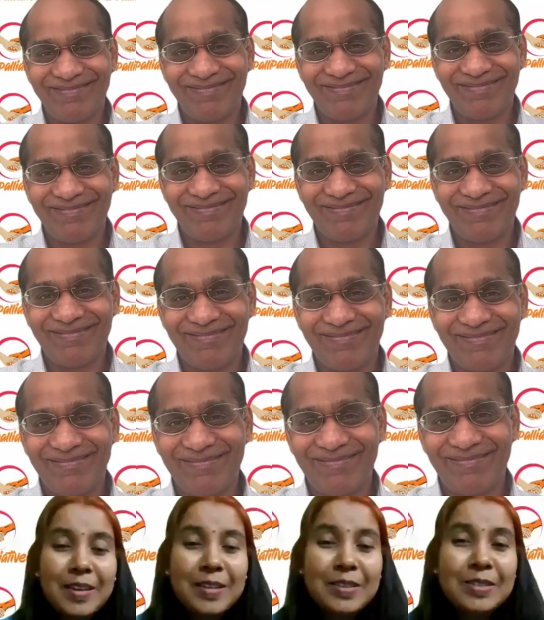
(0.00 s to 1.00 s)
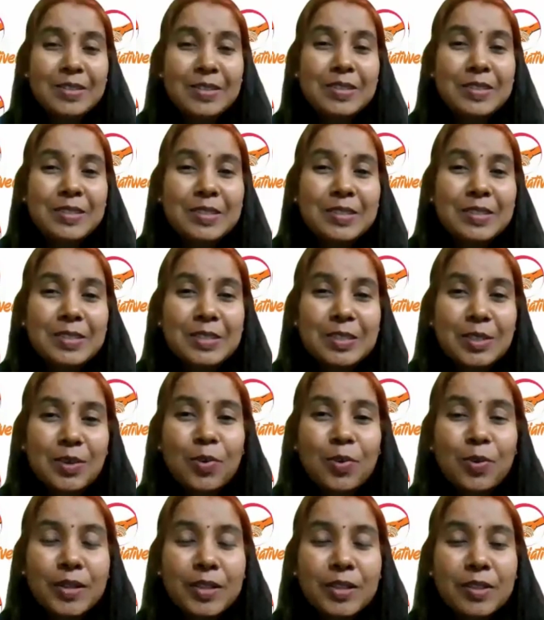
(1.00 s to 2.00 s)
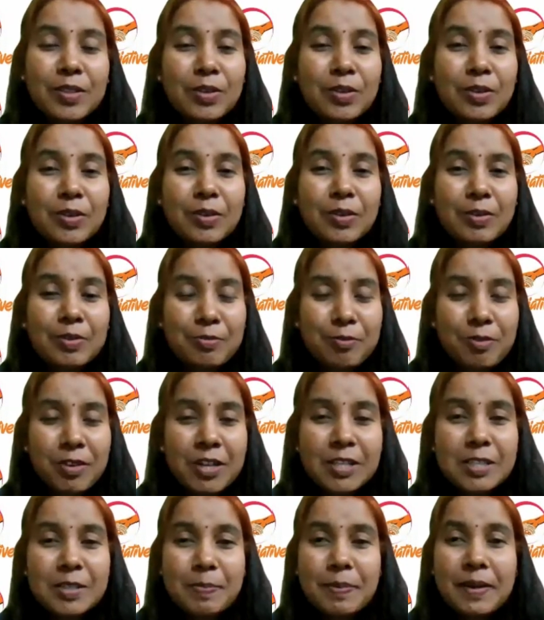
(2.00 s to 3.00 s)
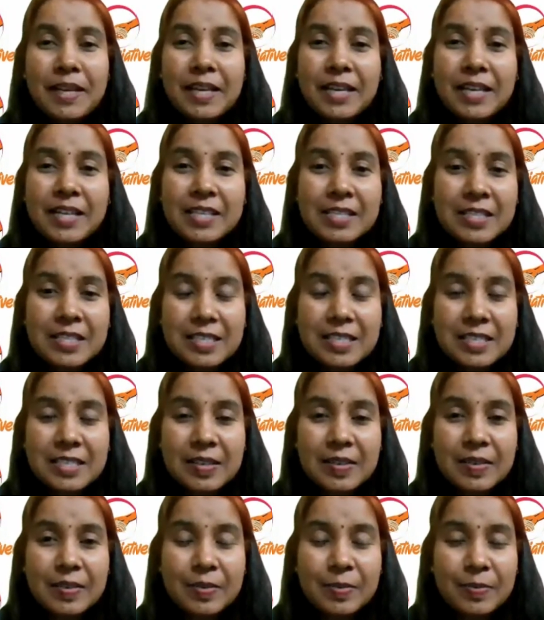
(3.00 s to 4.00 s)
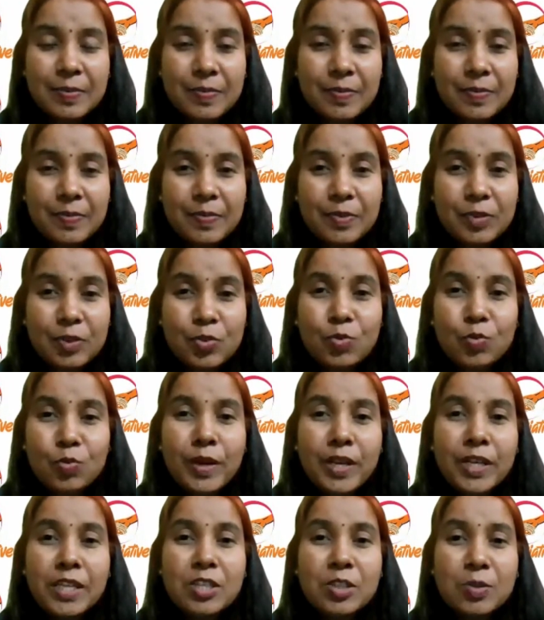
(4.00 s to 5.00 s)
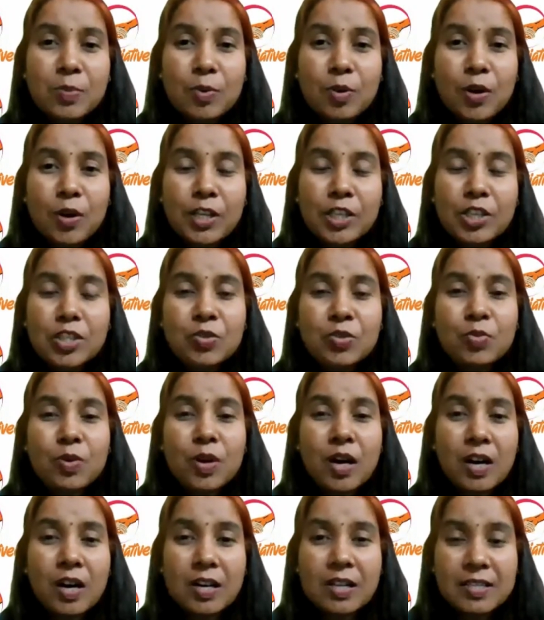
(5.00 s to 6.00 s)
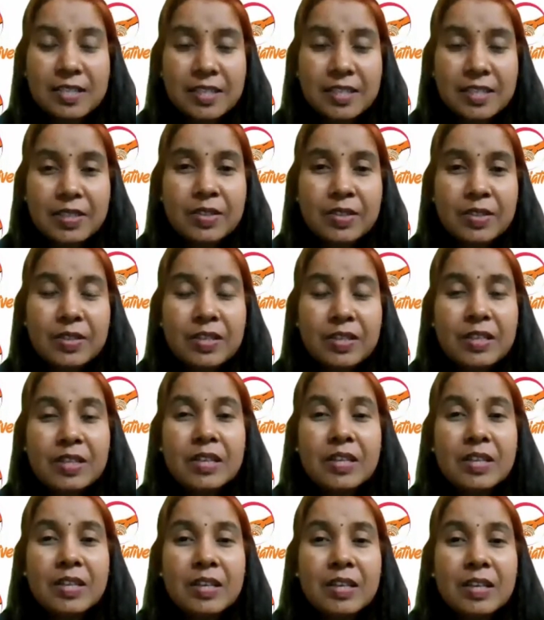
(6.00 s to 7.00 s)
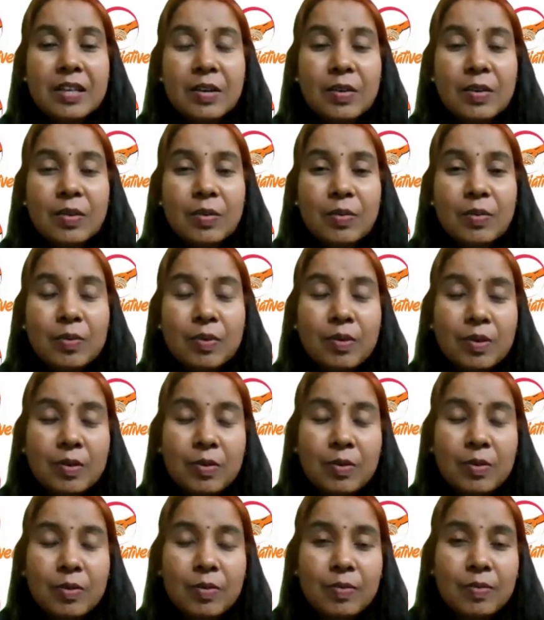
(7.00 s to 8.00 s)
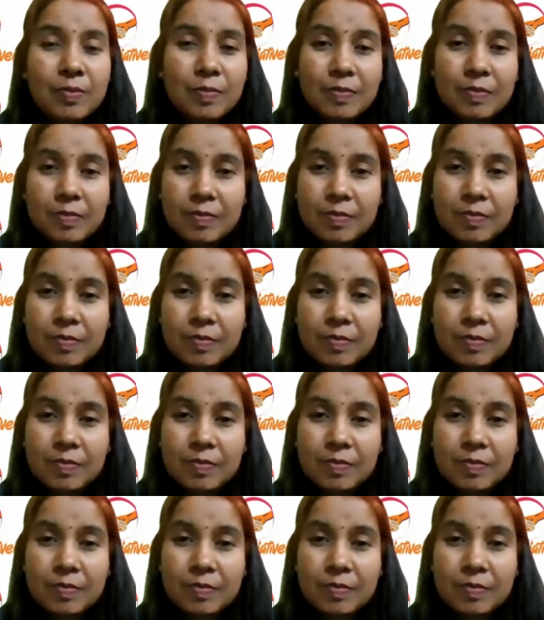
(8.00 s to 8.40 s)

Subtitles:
okay. So, in the first place, you made it a point to ask her, uh,